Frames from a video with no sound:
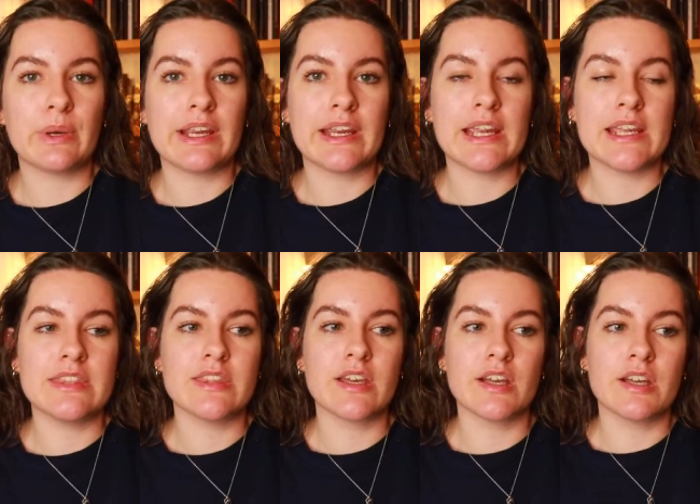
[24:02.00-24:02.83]
way,
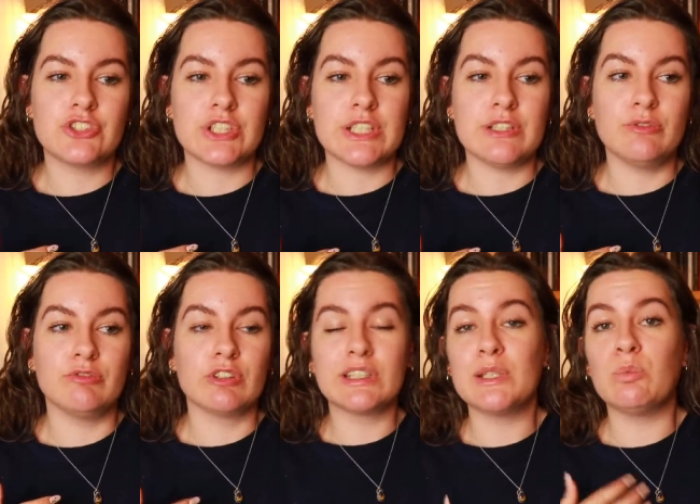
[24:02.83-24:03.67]
in that she
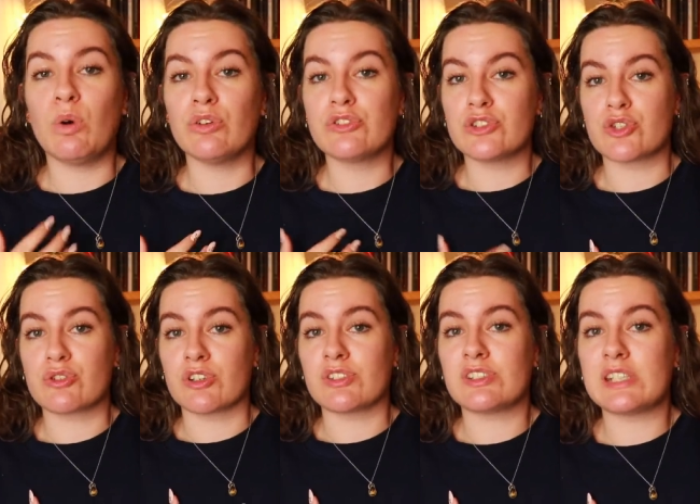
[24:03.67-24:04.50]
really wants to
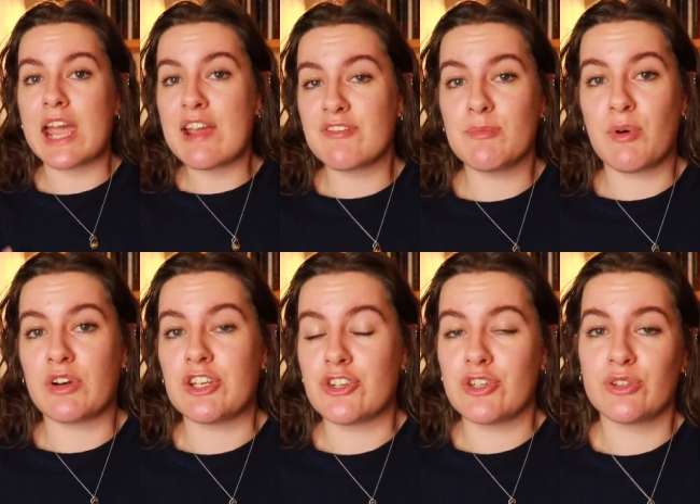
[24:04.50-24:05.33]
trust
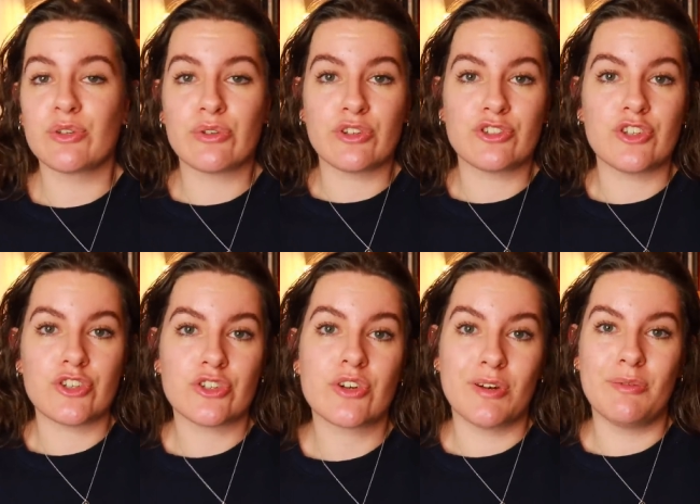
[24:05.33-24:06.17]
everybody. She knows that she
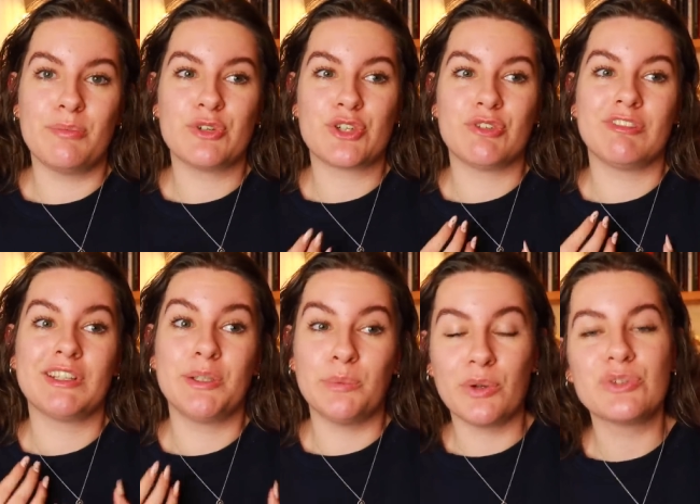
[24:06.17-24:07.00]
shouldn't, but she
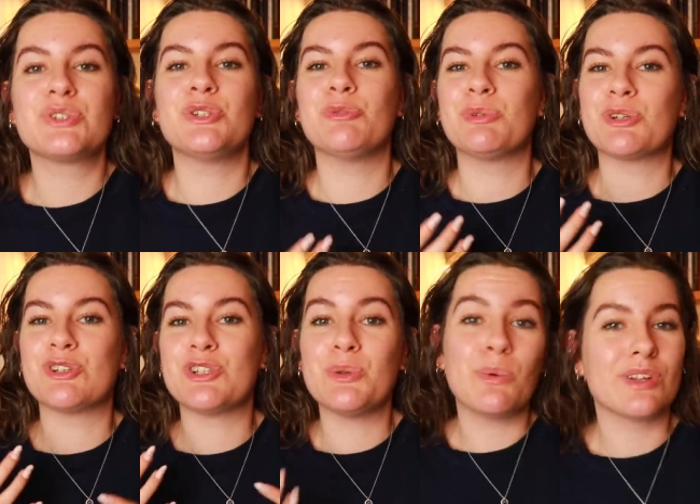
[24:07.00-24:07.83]
really wants to because
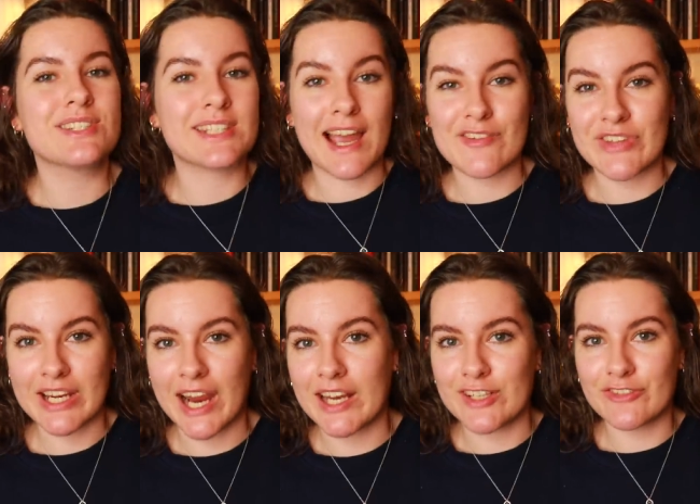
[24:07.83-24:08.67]
she wants to have that
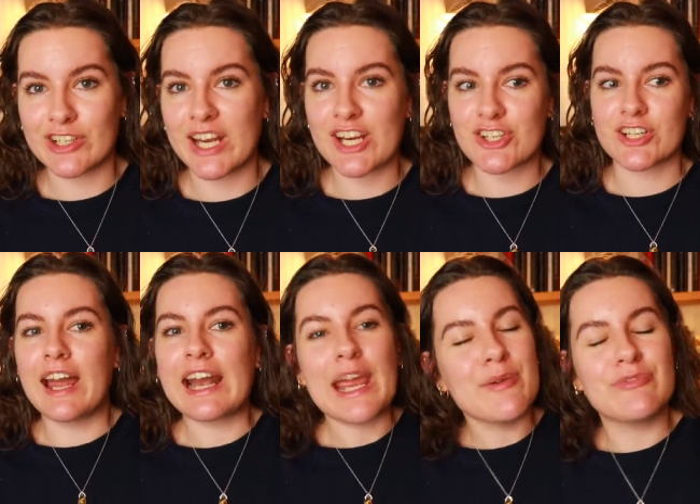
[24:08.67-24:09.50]
kind of connection.
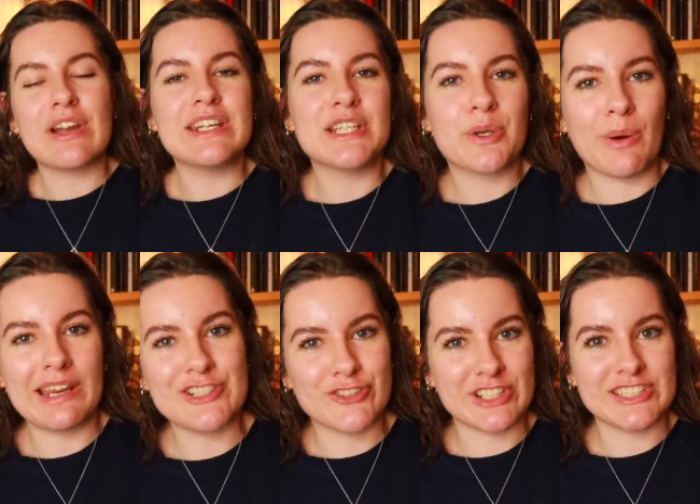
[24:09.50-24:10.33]
And I am finding it quite
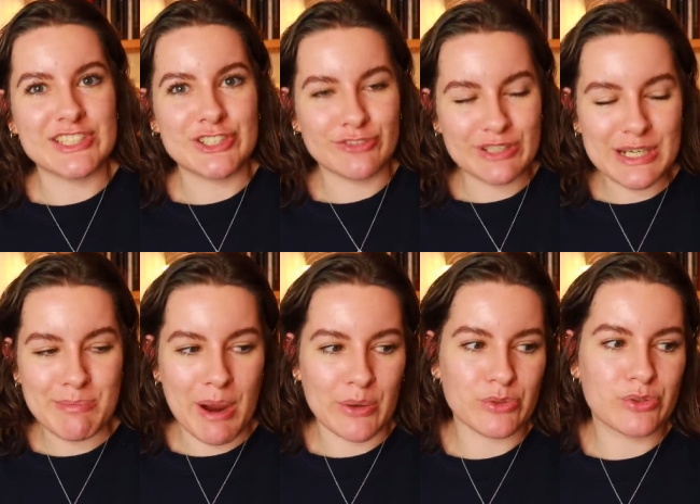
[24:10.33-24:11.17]
interesting to read
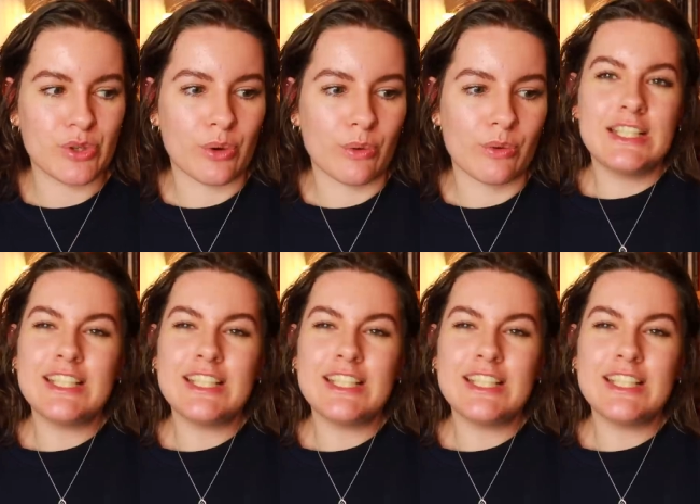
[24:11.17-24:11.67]
about. So